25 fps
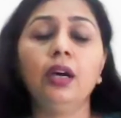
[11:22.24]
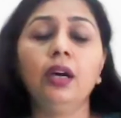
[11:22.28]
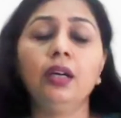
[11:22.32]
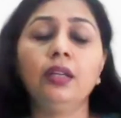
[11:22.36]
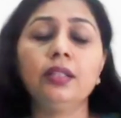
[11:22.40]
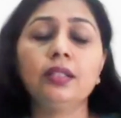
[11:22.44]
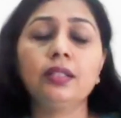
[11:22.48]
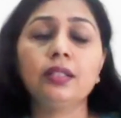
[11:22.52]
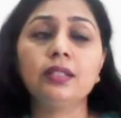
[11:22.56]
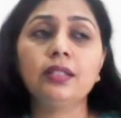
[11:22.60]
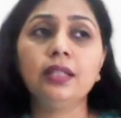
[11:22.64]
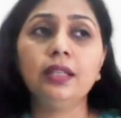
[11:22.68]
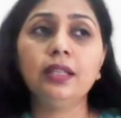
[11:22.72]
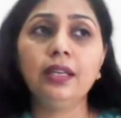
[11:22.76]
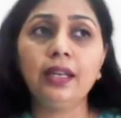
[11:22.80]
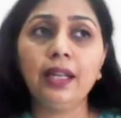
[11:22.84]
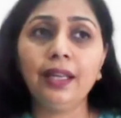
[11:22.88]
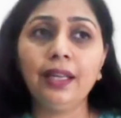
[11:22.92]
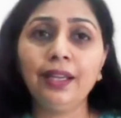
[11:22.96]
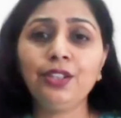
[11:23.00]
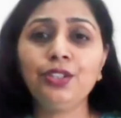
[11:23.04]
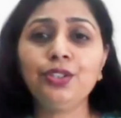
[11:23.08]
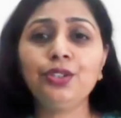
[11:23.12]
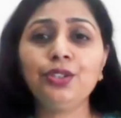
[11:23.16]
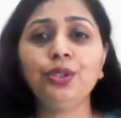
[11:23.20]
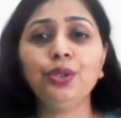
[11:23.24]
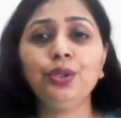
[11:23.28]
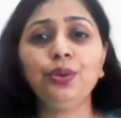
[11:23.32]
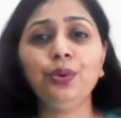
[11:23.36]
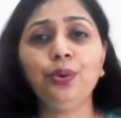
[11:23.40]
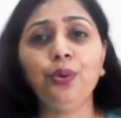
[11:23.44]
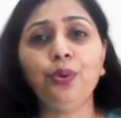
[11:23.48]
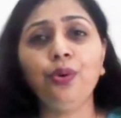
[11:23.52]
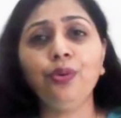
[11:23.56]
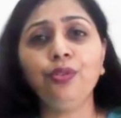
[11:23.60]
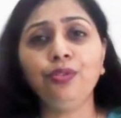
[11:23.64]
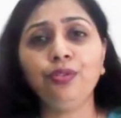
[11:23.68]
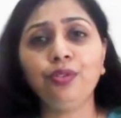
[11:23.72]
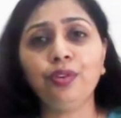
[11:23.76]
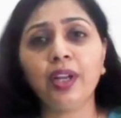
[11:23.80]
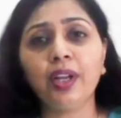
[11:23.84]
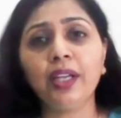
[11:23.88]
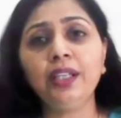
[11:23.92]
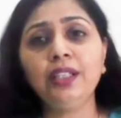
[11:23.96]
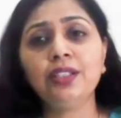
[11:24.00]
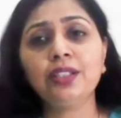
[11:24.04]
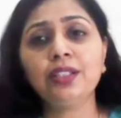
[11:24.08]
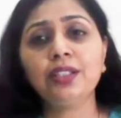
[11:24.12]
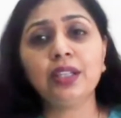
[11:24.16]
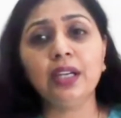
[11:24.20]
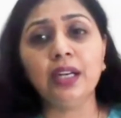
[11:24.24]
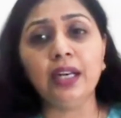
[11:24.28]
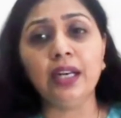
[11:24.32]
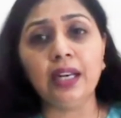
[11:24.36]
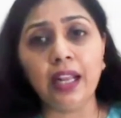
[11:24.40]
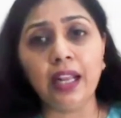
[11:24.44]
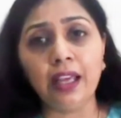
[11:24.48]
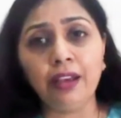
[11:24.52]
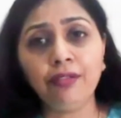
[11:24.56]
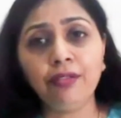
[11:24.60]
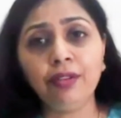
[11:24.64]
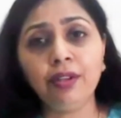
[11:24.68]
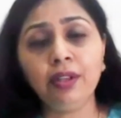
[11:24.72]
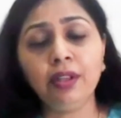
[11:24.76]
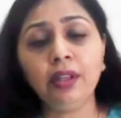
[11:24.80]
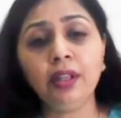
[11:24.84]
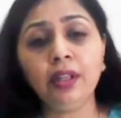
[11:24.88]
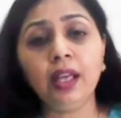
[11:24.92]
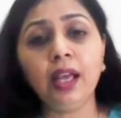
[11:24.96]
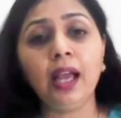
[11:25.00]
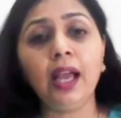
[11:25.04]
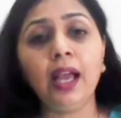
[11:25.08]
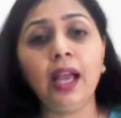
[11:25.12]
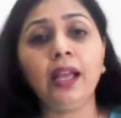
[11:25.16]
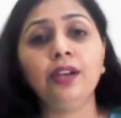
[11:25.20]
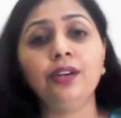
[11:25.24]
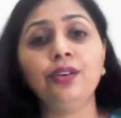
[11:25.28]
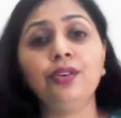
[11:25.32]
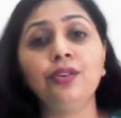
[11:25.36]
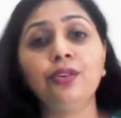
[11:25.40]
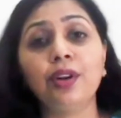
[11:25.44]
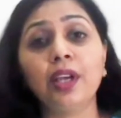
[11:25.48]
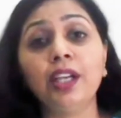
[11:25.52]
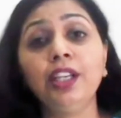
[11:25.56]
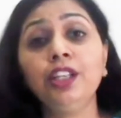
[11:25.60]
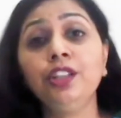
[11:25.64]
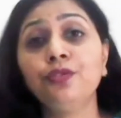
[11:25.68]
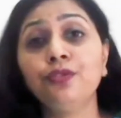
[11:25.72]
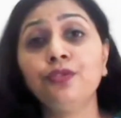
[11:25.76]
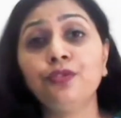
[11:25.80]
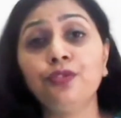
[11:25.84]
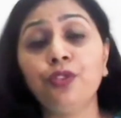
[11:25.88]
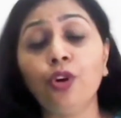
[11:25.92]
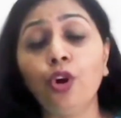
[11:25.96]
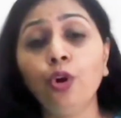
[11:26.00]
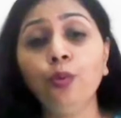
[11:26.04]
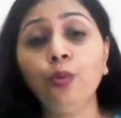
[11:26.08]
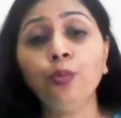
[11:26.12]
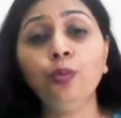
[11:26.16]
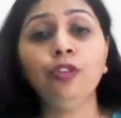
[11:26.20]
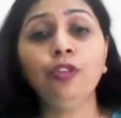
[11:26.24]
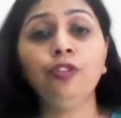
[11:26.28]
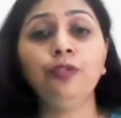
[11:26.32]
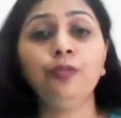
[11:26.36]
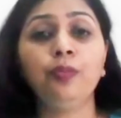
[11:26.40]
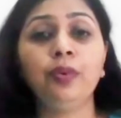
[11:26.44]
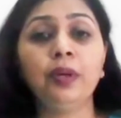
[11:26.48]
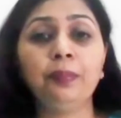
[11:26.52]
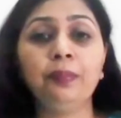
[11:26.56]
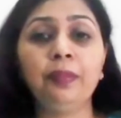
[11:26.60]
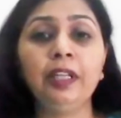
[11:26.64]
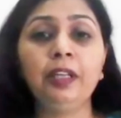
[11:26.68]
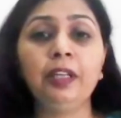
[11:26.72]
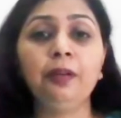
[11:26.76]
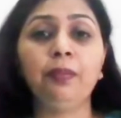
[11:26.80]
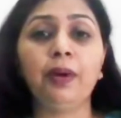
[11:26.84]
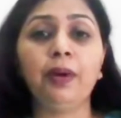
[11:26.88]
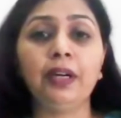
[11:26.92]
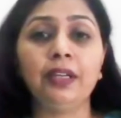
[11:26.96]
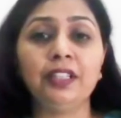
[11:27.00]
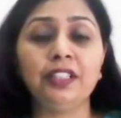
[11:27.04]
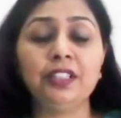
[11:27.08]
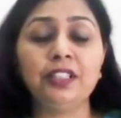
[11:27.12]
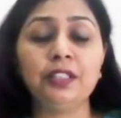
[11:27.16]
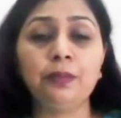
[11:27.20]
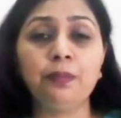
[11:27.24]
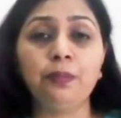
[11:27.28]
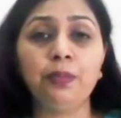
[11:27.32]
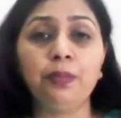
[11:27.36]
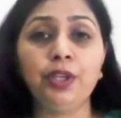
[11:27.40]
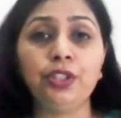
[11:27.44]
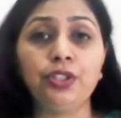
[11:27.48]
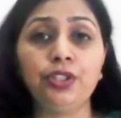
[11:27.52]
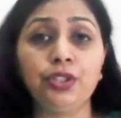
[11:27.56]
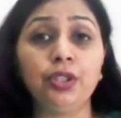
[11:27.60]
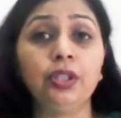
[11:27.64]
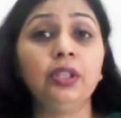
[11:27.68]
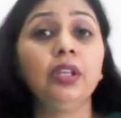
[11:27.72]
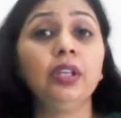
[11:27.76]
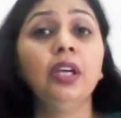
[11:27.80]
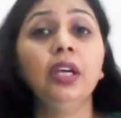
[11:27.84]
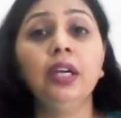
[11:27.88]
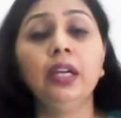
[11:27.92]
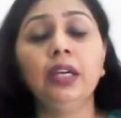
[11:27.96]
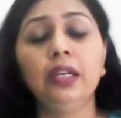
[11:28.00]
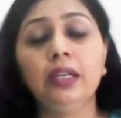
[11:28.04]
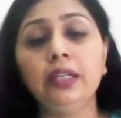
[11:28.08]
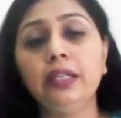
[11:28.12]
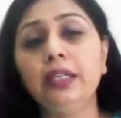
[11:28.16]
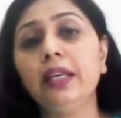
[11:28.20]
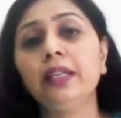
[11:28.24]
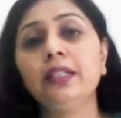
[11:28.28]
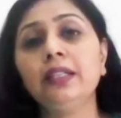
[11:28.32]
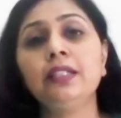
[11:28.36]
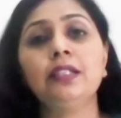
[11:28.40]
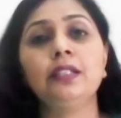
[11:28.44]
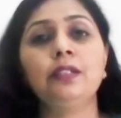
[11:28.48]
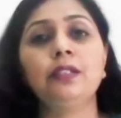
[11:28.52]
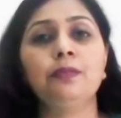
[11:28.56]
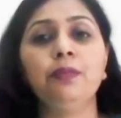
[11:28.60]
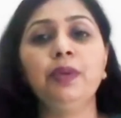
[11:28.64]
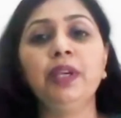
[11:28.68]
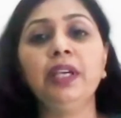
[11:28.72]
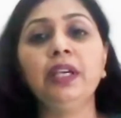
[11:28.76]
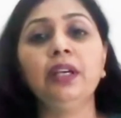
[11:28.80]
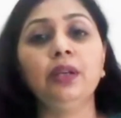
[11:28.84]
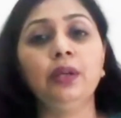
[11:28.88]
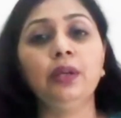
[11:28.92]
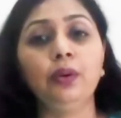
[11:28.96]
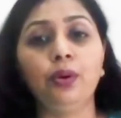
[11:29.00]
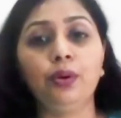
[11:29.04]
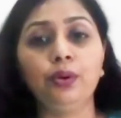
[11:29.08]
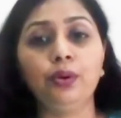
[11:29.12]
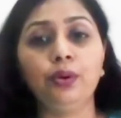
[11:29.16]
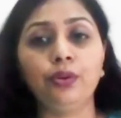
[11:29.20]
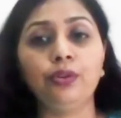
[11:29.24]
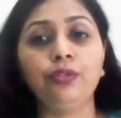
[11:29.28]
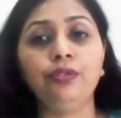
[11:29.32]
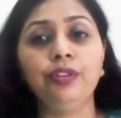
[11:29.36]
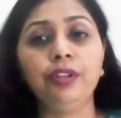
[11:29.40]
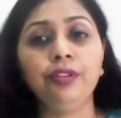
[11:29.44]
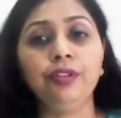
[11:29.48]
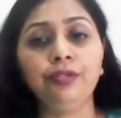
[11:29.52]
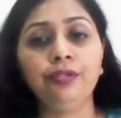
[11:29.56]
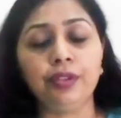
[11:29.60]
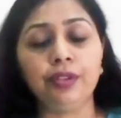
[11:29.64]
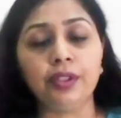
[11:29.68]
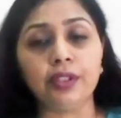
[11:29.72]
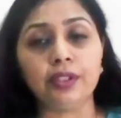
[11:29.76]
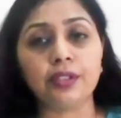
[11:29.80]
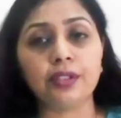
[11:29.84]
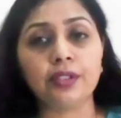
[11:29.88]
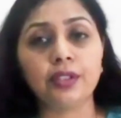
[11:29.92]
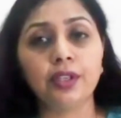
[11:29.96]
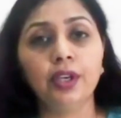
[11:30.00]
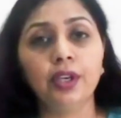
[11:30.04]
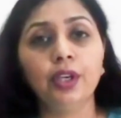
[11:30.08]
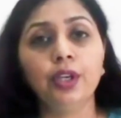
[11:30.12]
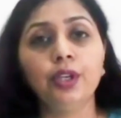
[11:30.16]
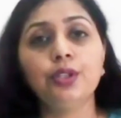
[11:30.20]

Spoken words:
Selection of right level and right form of public participation does make a lot of difference.